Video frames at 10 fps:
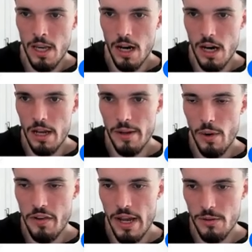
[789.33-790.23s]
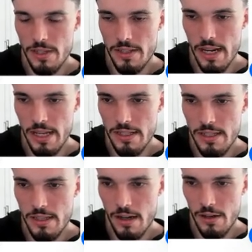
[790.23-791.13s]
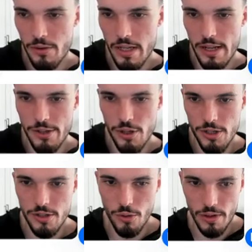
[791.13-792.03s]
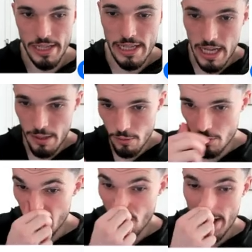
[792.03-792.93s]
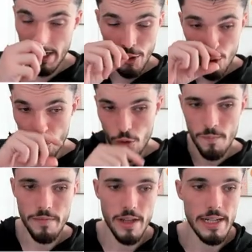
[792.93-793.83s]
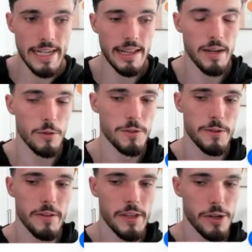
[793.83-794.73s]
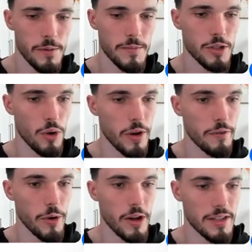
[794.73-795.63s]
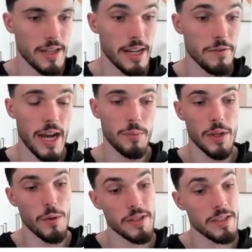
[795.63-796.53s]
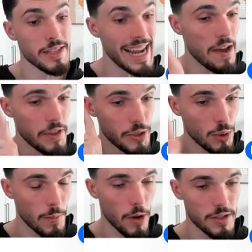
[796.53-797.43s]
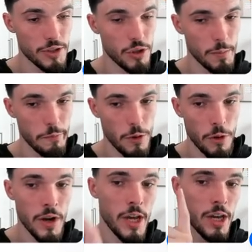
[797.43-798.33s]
Then we have accounts and settings. You can adjust your lead labels. You can create new lead labels here. So if you're not satisfied with the ones they have in the Unibox I showed before,